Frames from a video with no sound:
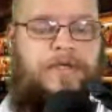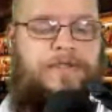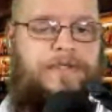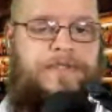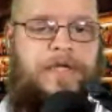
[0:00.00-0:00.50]

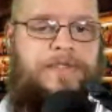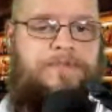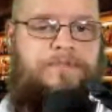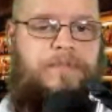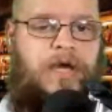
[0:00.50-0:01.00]
It's got to
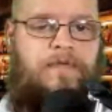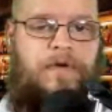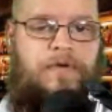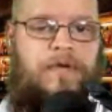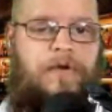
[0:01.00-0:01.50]
have
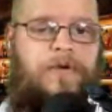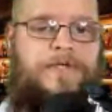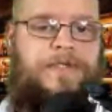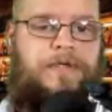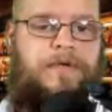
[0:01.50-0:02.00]
a
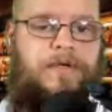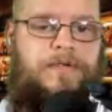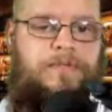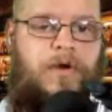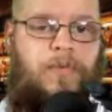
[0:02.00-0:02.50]
interesting
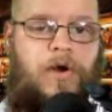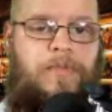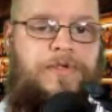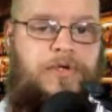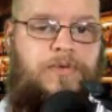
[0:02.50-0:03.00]

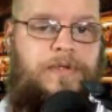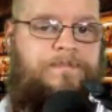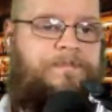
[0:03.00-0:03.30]
aroma to it.